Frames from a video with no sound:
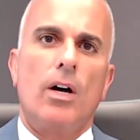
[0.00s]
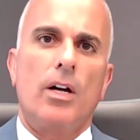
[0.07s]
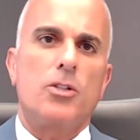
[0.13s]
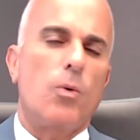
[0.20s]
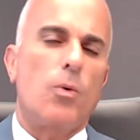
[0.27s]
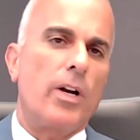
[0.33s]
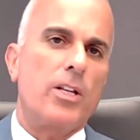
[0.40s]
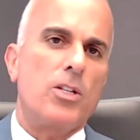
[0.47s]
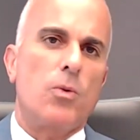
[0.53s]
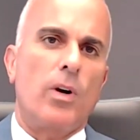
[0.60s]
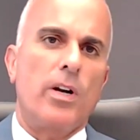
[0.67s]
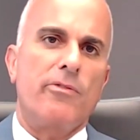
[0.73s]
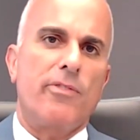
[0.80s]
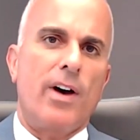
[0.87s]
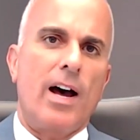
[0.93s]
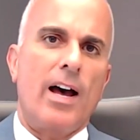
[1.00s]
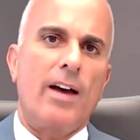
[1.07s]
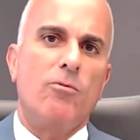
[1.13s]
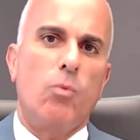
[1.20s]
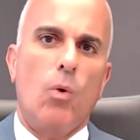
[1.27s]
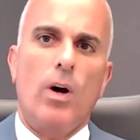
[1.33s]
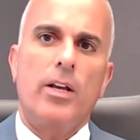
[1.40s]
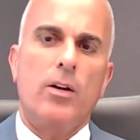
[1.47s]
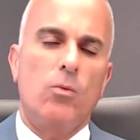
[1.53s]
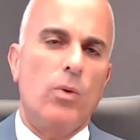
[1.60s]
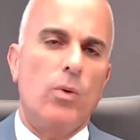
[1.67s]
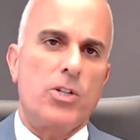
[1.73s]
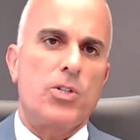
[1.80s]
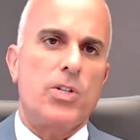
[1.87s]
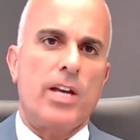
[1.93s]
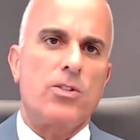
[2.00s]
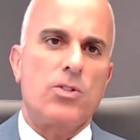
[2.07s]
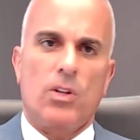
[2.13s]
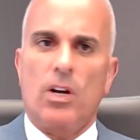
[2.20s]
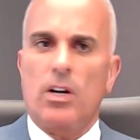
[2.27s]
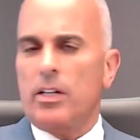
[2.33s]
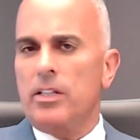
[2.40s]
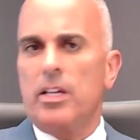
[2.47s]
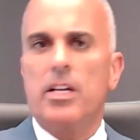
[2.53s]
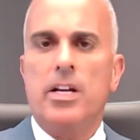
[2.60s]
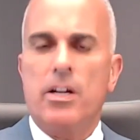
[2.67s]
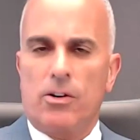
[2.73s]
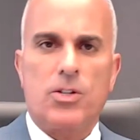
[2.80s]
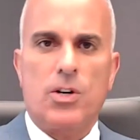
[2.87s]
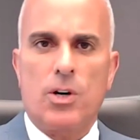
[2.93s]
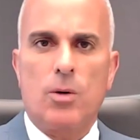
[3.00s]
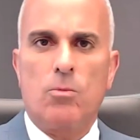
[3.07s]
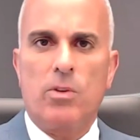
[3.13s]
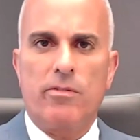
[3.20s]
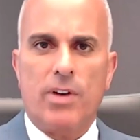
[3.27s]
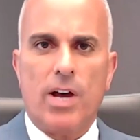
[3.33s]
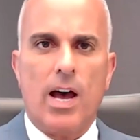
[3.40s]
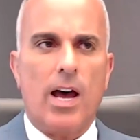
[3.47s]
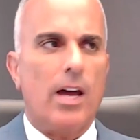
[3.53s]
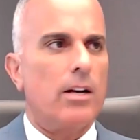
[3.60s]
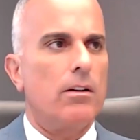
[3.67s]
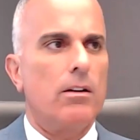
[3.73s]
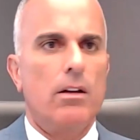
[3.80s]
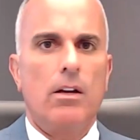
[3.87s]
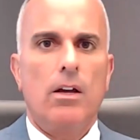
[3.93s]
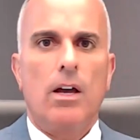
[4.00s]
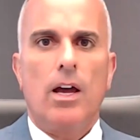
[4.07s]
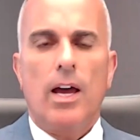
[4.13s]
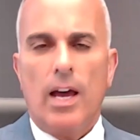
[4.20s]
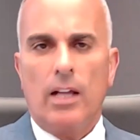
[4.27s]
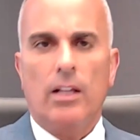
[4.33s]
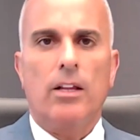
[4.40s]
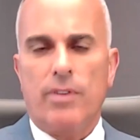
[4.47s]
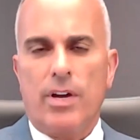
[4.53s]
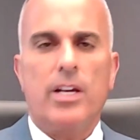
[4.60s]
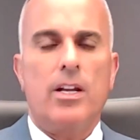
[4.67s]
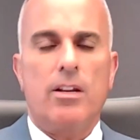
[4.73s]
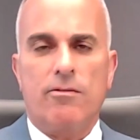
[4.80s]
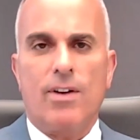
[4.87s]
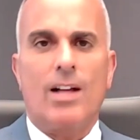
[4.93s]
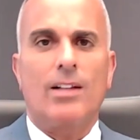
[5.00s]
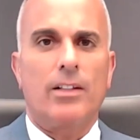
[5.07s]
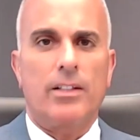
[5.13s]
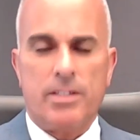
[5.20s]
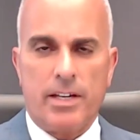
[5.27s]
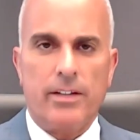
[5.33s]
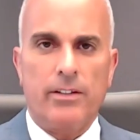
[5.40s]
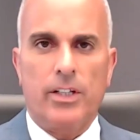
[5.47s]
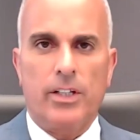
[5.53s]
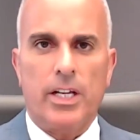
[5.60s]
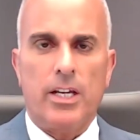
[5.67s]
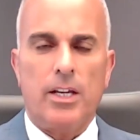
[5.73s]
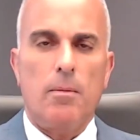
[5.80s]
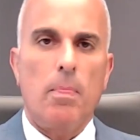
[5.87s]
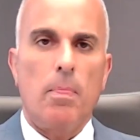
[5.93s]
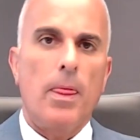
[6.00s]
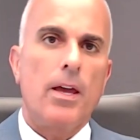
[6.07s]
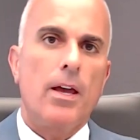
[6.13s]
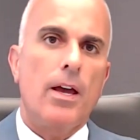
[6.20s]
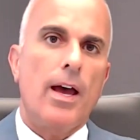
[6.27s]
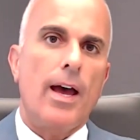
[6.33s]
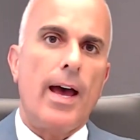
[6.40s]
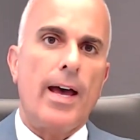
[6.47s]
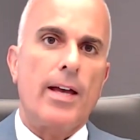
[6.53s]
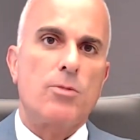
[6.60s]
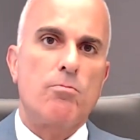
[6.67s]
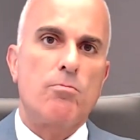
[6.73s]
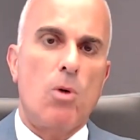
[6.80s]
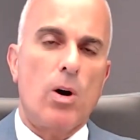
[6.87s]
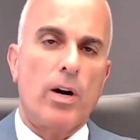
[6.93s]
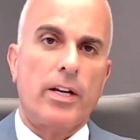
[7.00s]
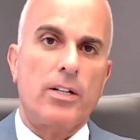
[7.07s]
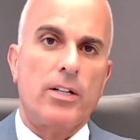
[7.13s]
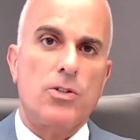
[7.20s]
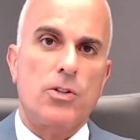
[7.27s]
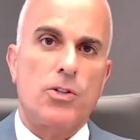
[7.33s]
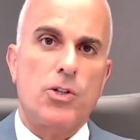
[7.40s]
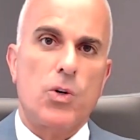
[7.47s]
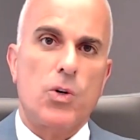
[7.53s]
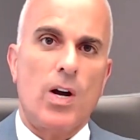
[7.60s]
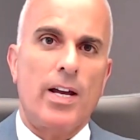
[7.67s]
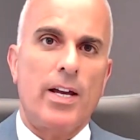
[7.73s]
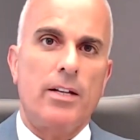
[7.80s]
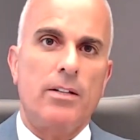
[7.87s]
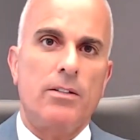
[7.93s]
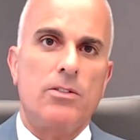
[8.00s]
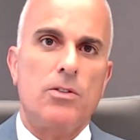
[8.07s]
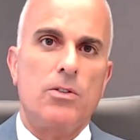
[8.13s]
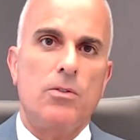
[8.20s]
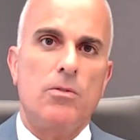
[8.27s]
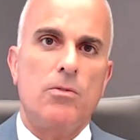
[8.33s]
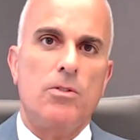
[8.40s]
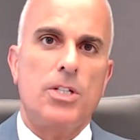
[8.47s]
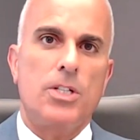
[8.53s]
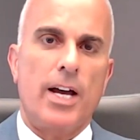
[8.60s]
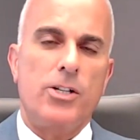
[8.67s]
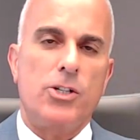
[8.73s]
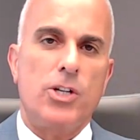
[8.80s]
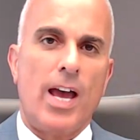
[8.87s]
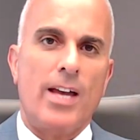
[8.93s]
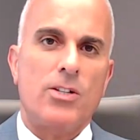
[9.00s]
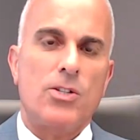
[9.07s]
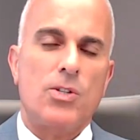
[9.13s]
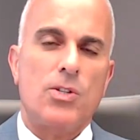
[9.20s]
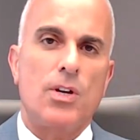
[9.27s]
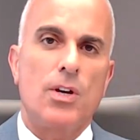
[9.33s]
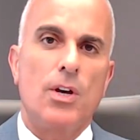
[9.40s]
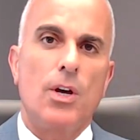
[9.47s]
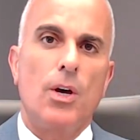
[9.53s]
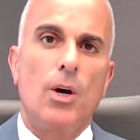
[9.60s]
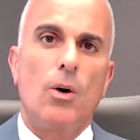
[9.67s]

on 2025, one in which says, look, in the near term, we've got elevated volatility as markets are trying to digest